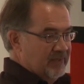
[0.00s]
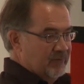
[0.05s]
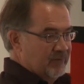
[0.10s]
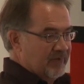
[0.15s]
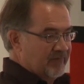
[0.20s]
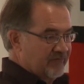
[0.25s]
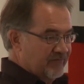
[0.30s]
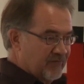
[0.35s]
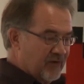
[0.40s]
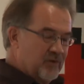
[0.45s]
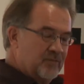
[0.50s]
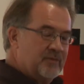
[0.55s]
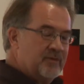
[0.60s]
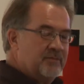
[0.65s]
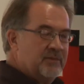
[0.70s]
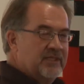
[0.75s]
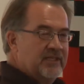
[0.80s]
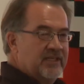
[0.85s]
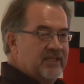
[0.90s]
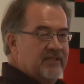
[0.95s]

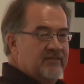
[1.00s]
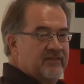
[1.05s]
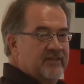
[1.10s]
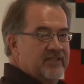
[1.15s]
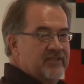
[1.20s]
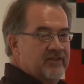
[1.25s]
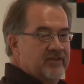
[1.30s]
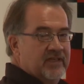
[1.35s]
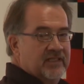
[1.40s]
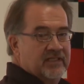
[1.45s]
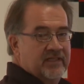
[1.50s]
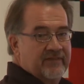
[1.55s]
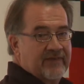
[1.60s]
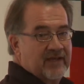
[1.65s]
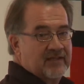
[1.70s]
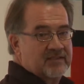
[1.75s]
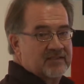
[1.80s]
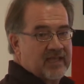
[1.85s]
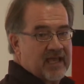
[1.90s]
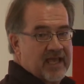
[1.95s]
believe that you can live
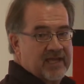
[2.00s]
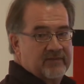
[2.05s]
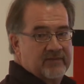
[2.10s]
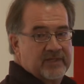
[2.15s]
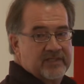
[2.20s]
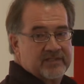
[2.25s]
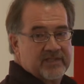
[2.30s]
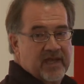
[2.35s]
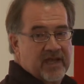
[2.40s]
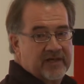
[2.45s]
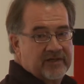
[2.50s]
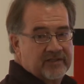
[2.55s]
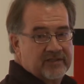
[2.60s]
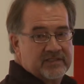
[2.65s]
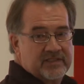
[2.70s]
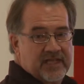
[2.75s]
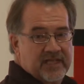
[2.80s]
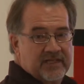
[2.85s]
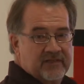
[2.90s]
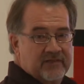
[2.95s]
outside when it's
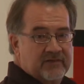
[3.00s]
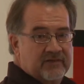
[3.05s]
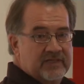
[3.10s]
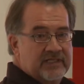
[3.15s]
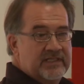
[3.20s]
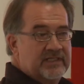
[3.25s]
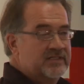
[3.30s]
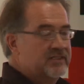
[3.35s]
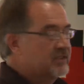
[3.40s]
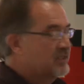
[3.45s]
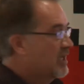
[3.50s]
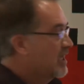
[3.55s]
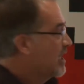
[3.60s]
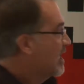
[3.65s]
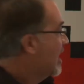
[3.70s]
110 degrees,